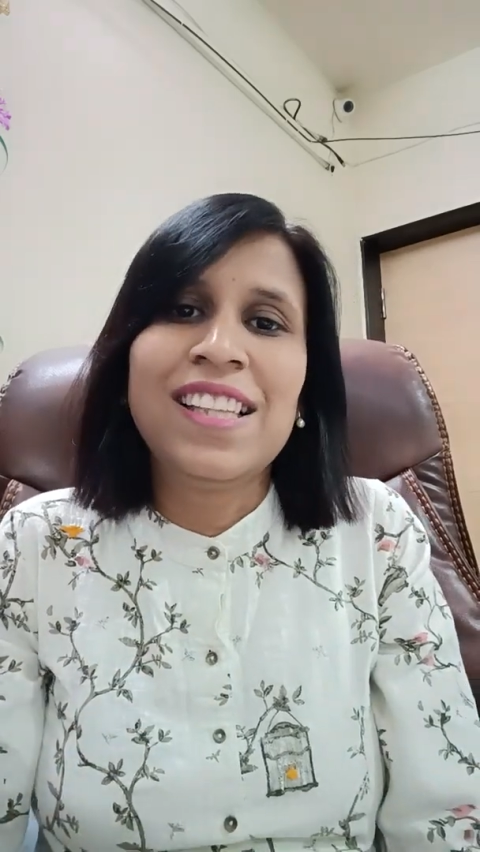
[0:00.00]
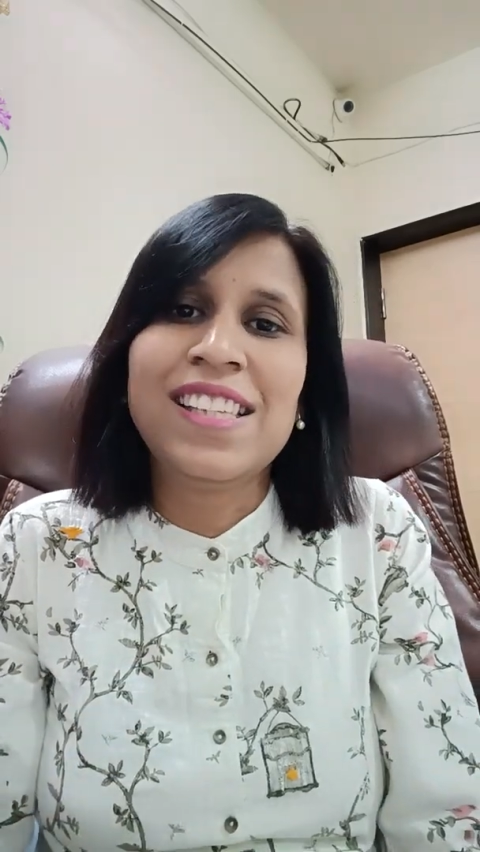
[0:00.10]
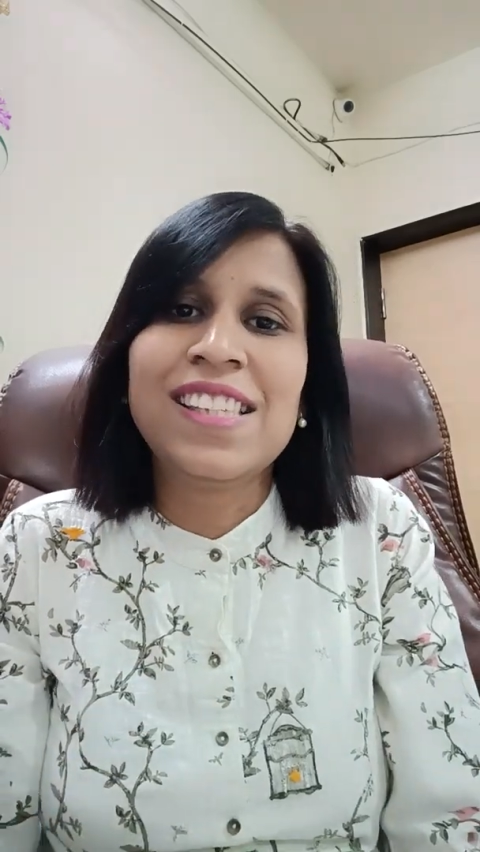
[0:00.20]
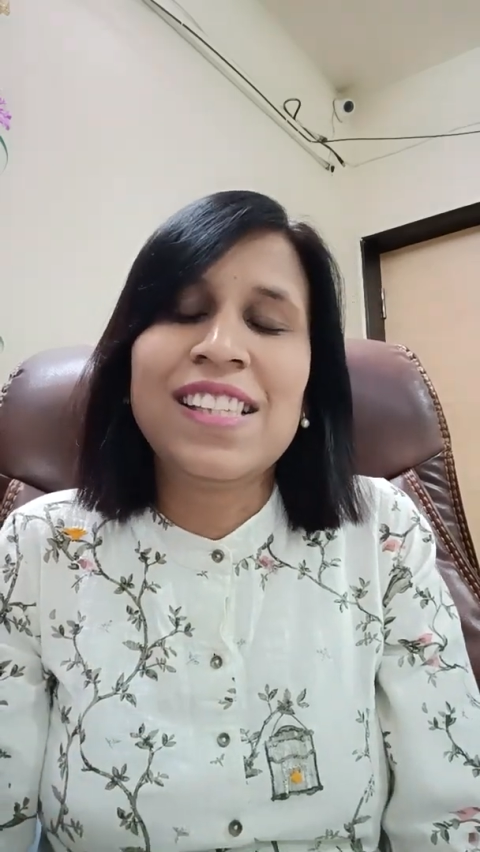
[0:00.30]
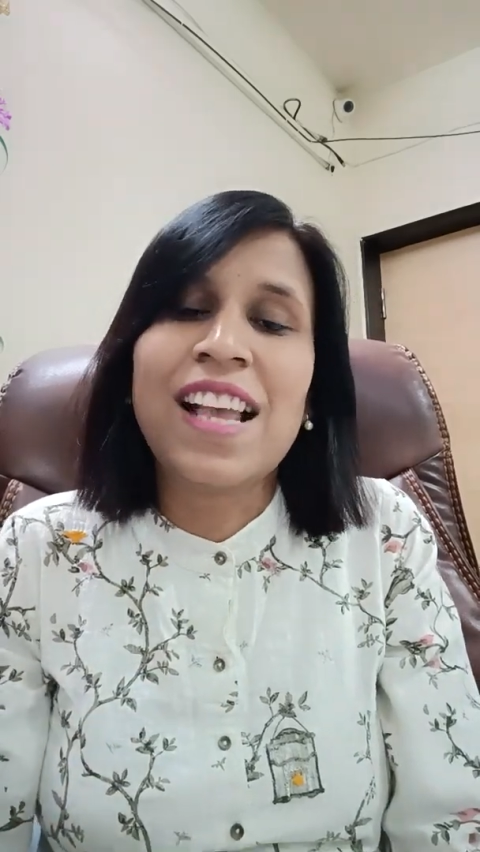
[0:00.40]

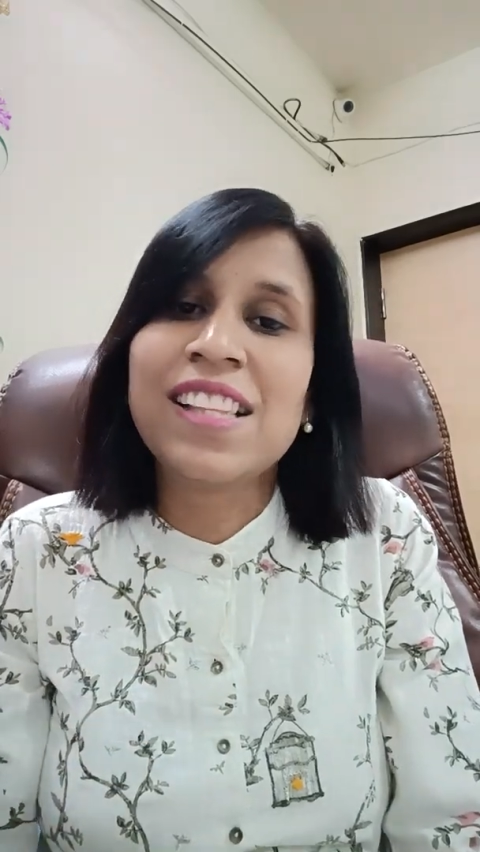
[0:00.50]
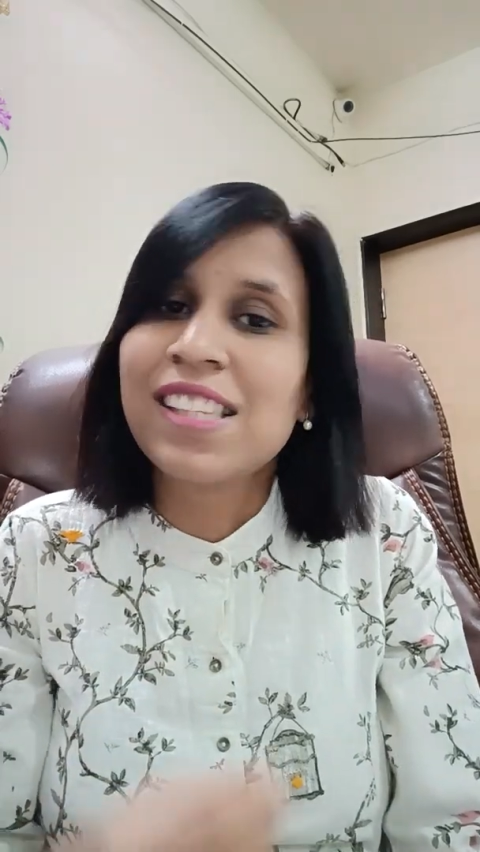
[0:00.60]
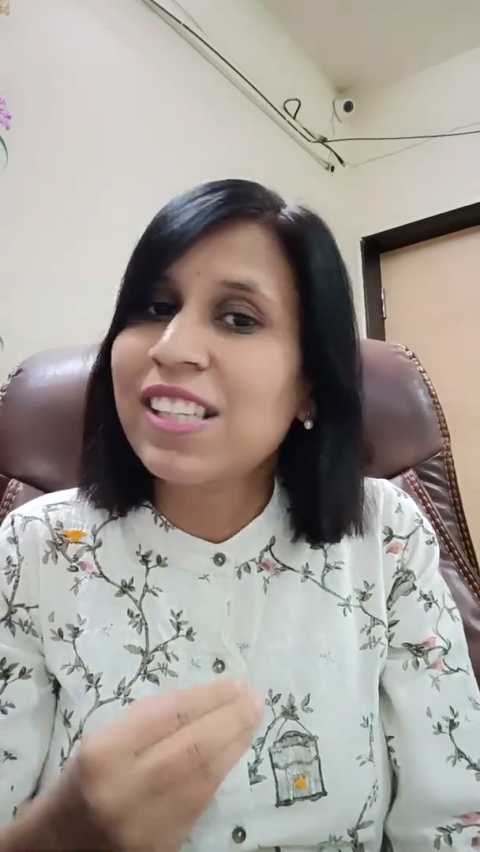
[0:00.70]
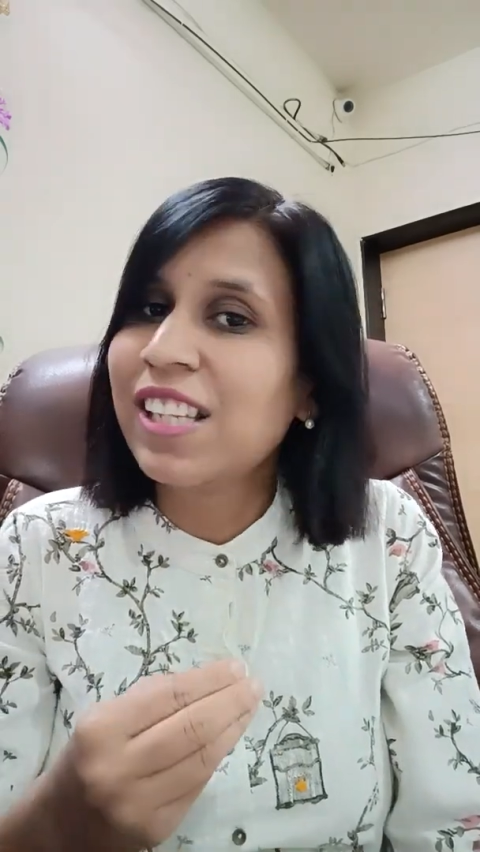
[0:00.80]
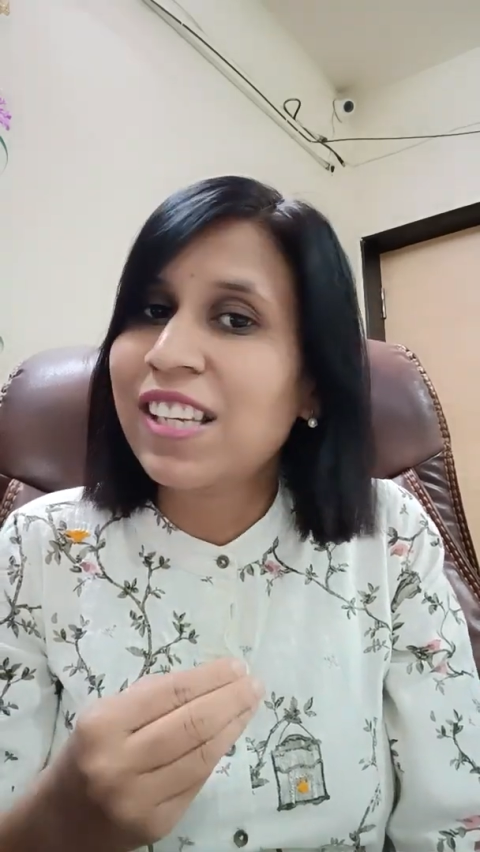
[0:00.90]

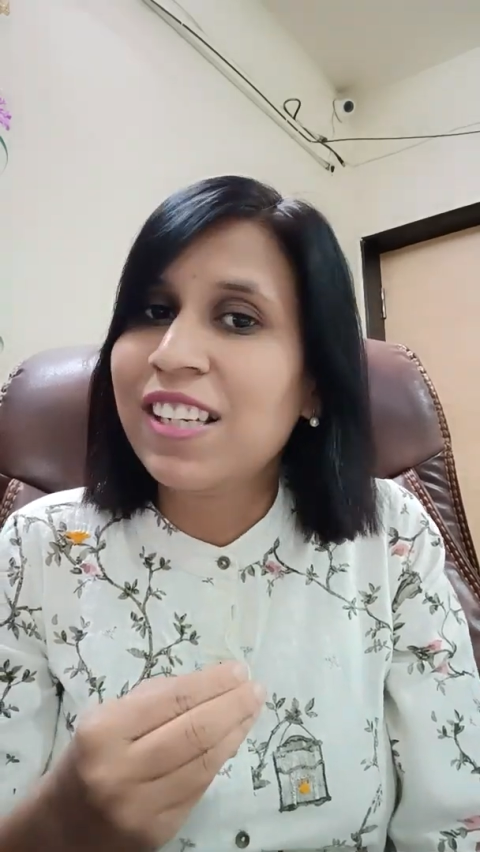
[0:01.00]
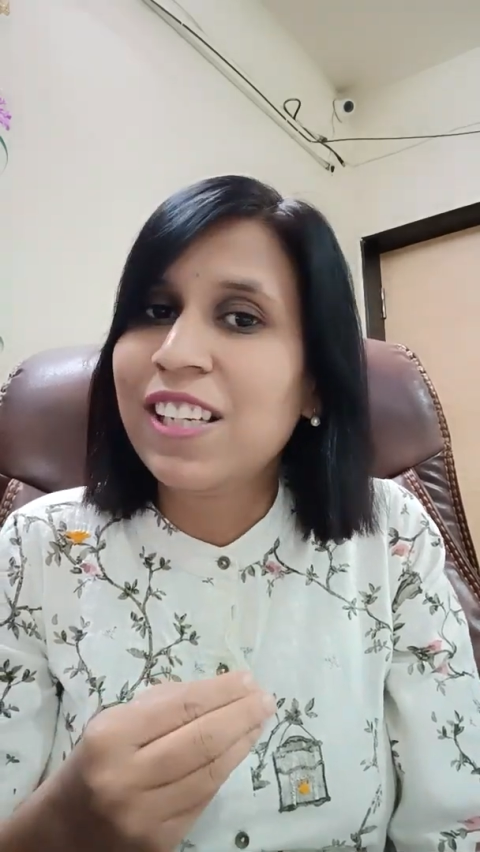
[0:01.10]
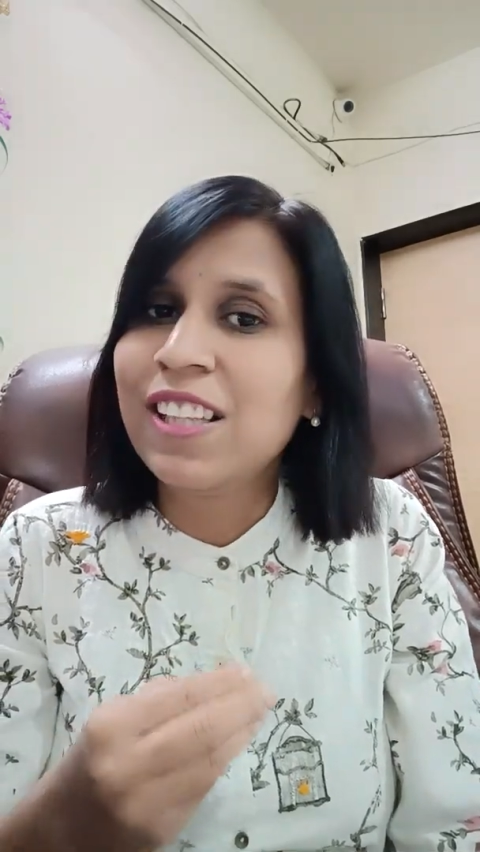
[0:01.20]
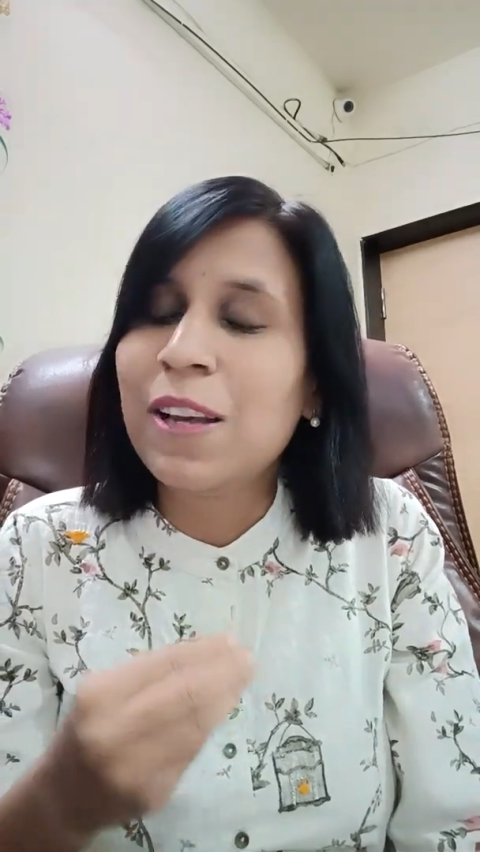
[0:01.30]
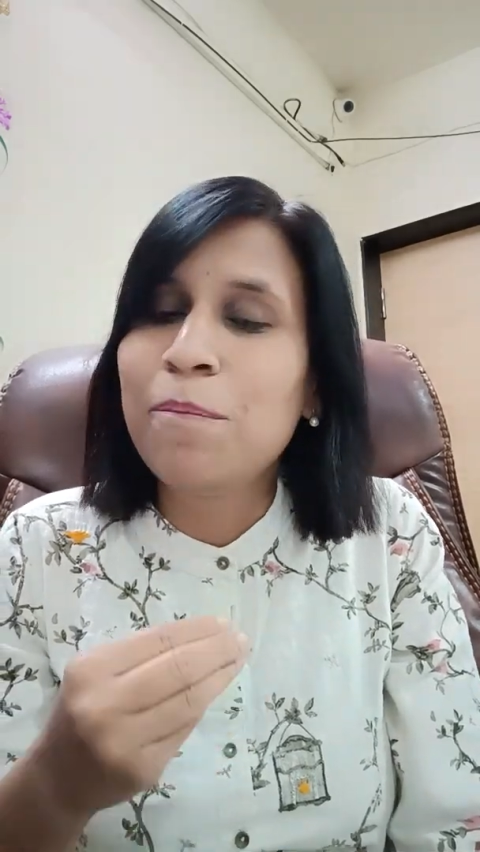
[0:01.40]
That's
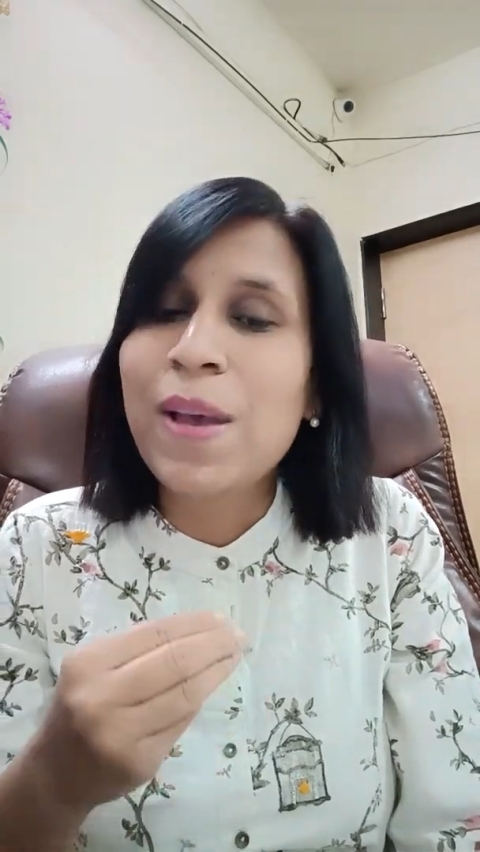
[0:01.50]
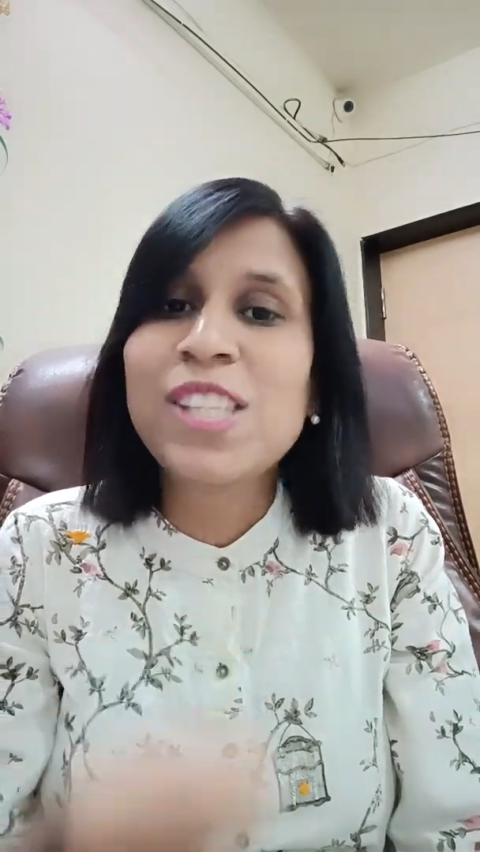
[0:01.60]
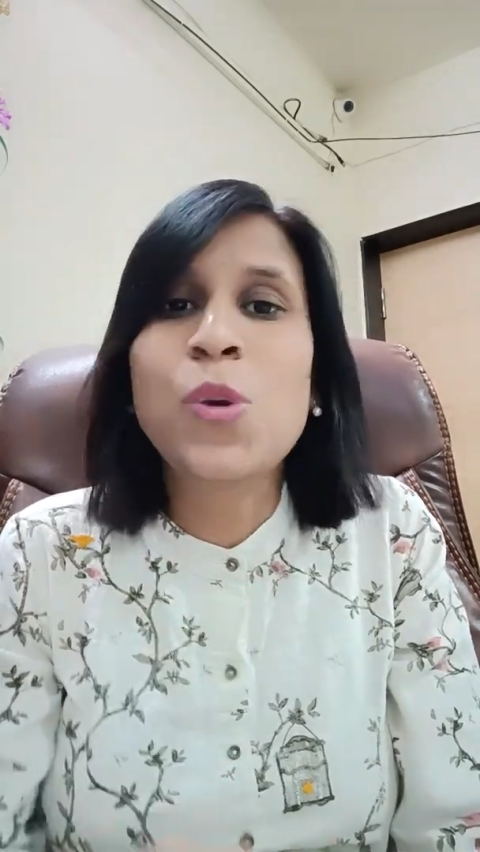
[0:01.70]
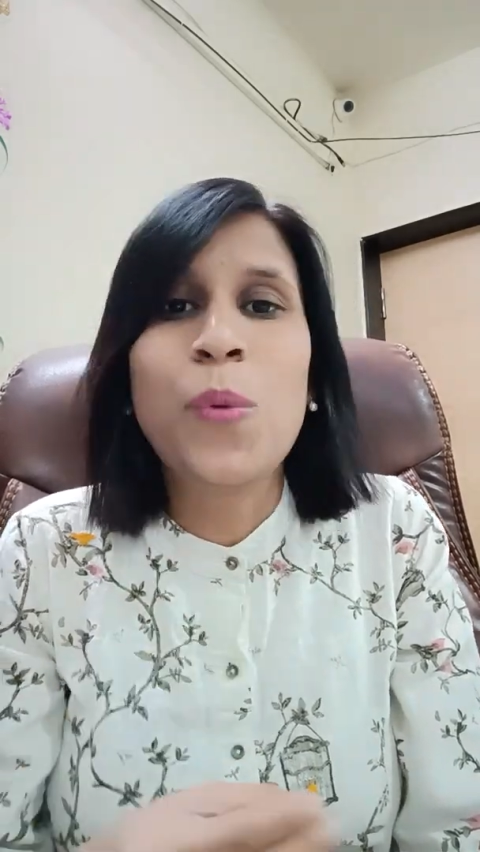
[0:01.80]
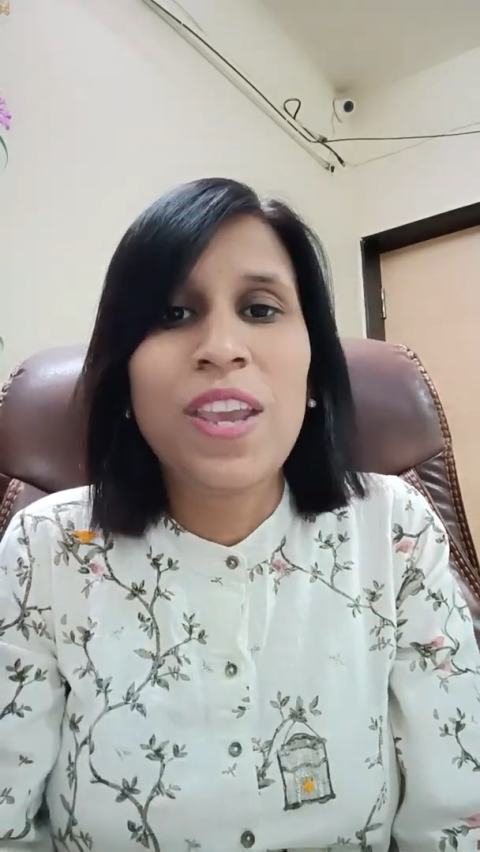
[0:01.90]
the
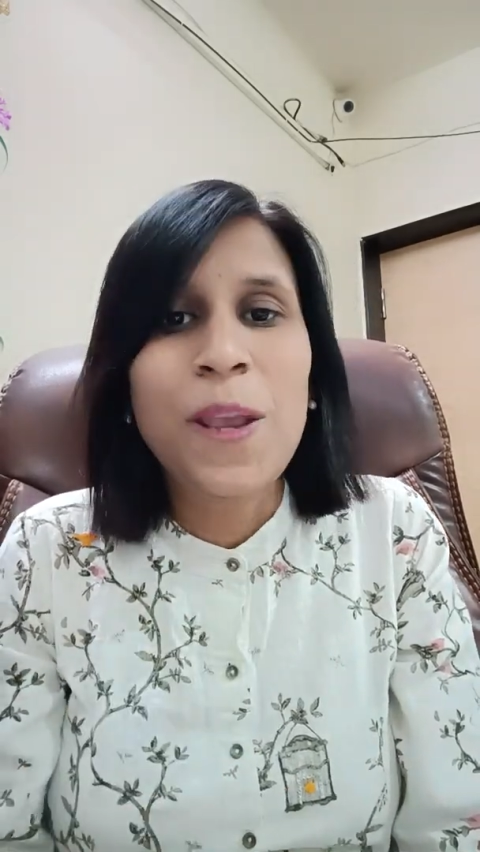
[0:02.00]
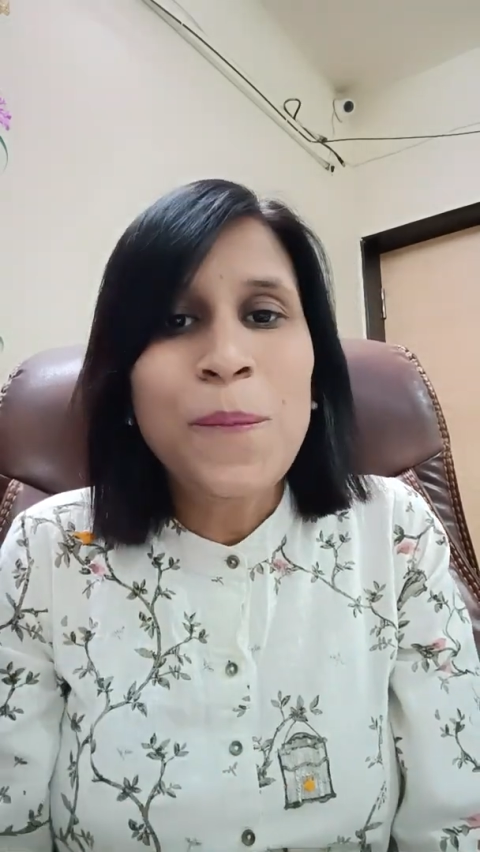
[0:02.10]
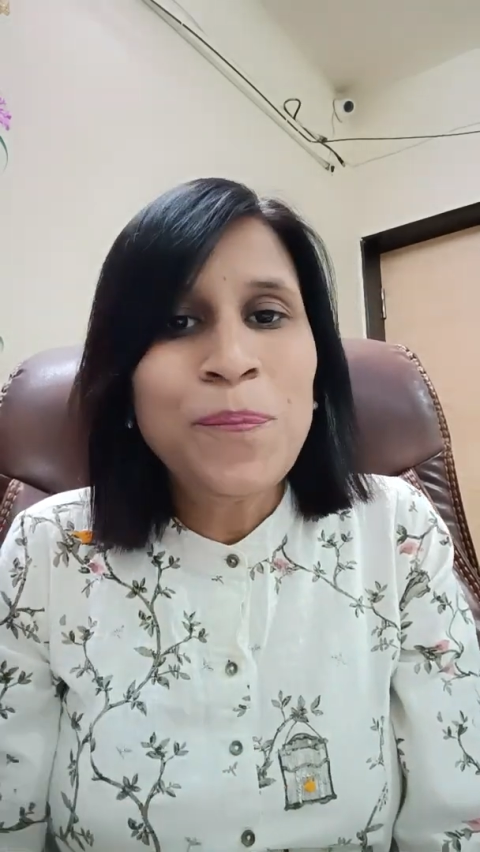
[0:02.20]
best way